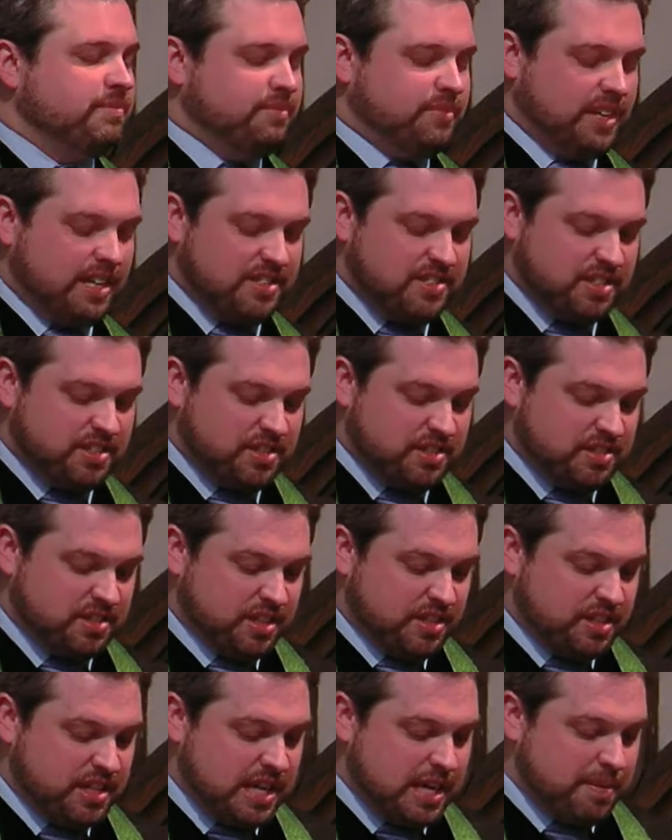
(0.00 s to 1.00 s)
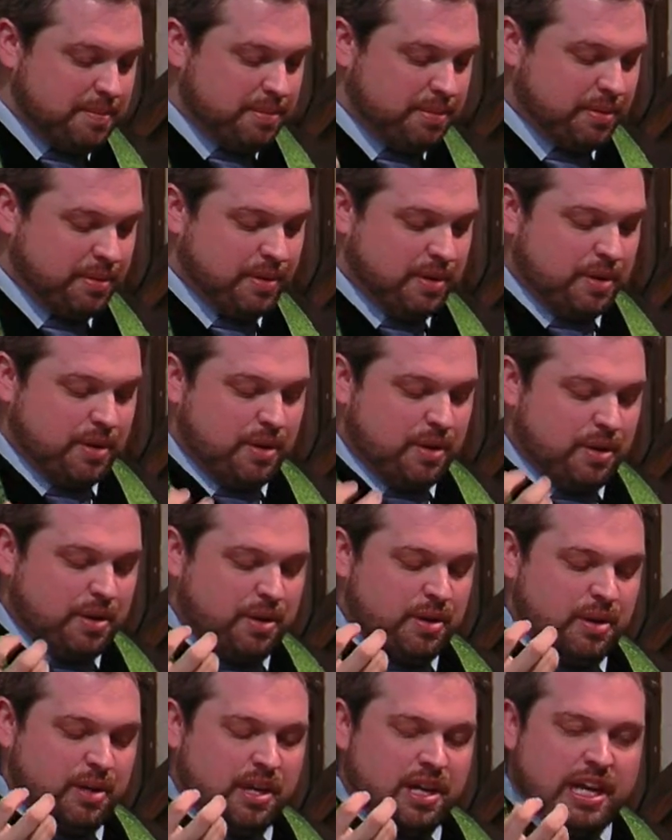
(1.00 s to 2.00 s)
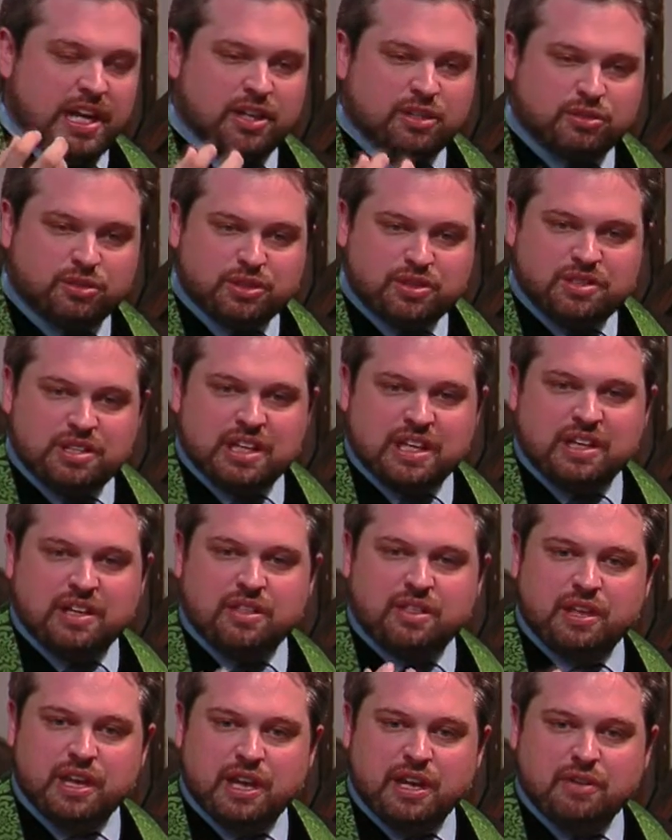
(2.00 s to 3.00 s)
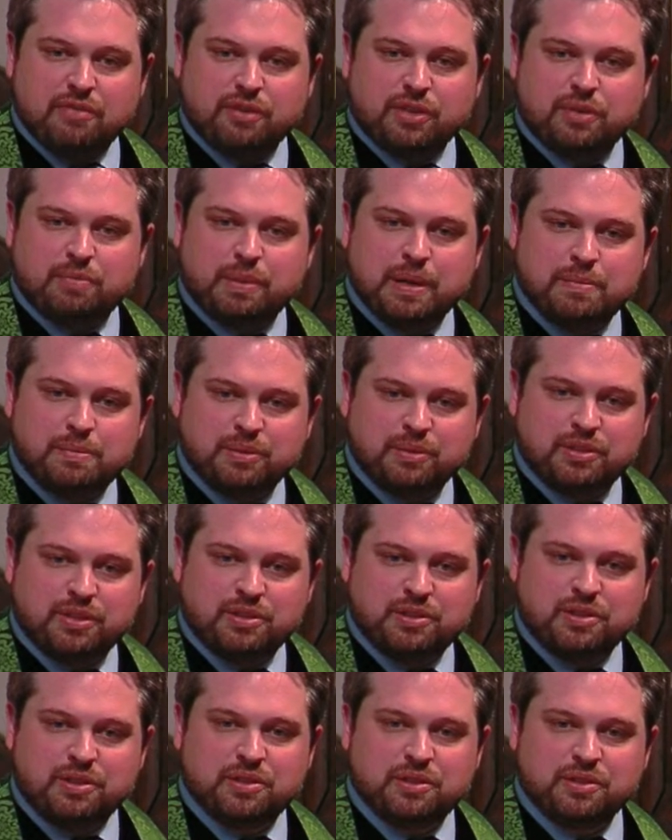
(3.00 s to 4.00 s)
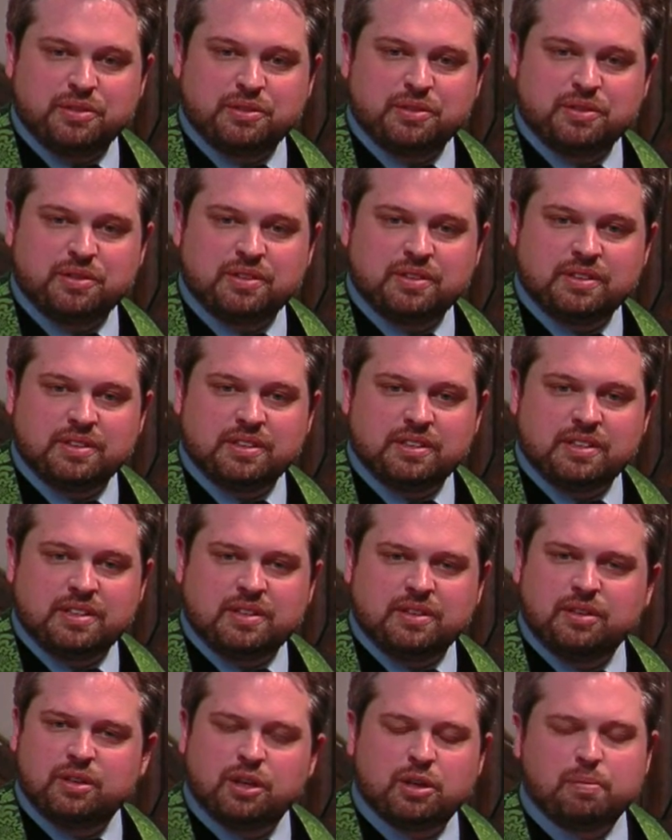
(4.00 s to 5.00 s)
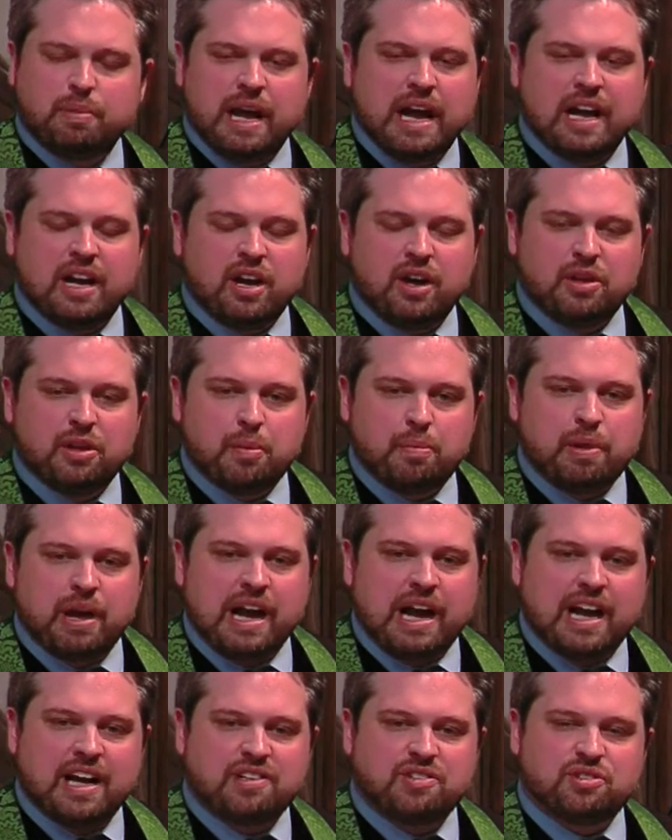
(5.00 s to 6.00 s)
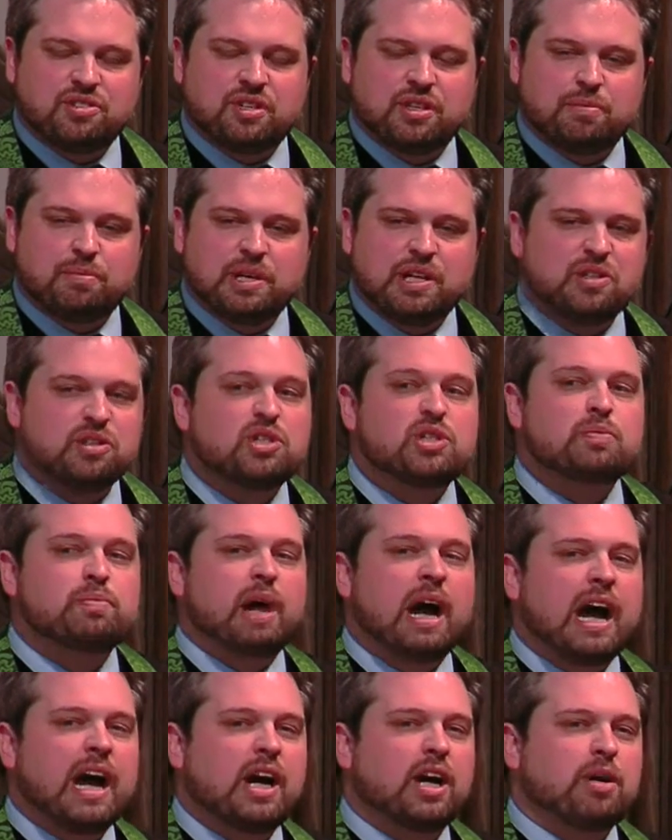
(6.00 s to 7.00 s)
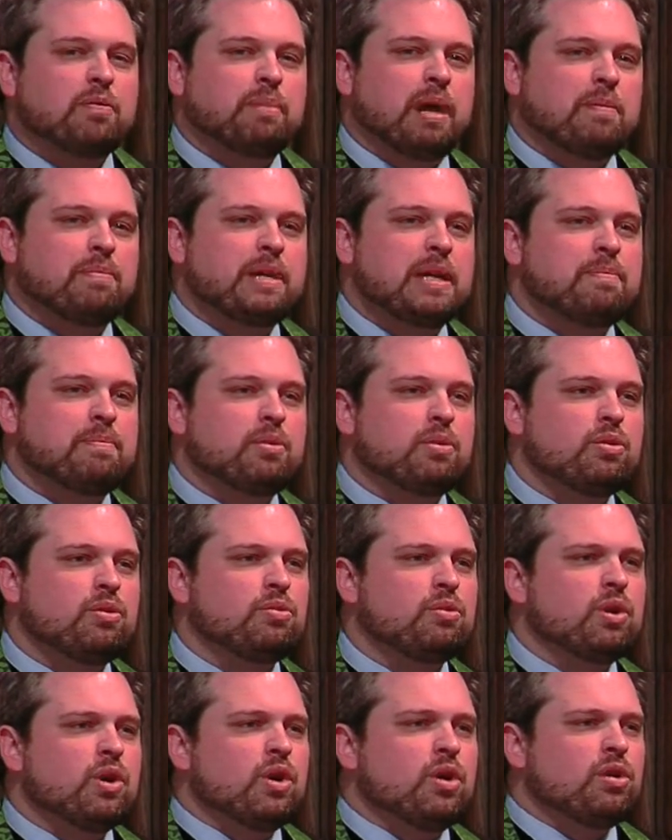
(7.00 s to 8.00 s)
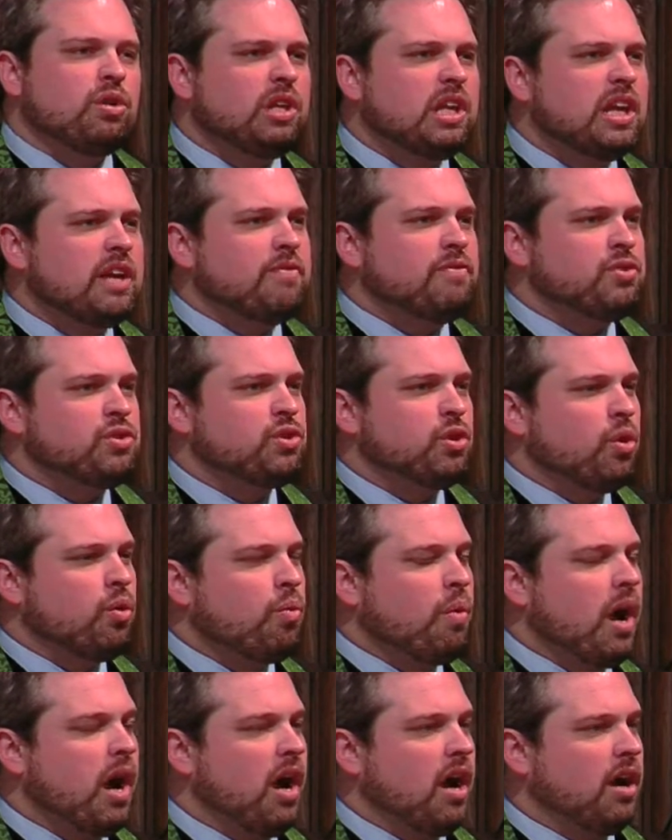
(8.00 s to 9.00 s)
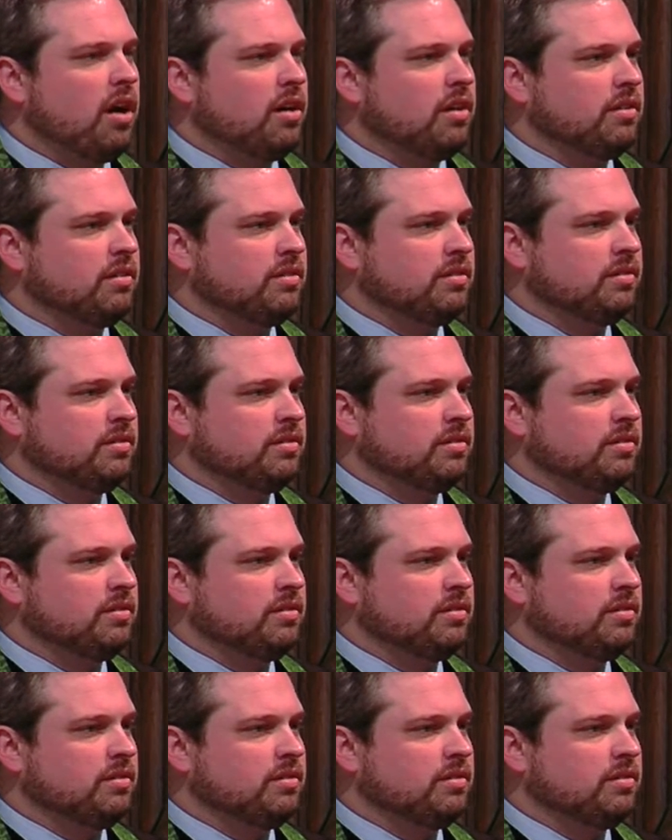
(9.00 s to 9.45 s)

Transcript: Friends, this is a deep, interesting thing for people to do. Look back on the past and be inspired by people who lived so well.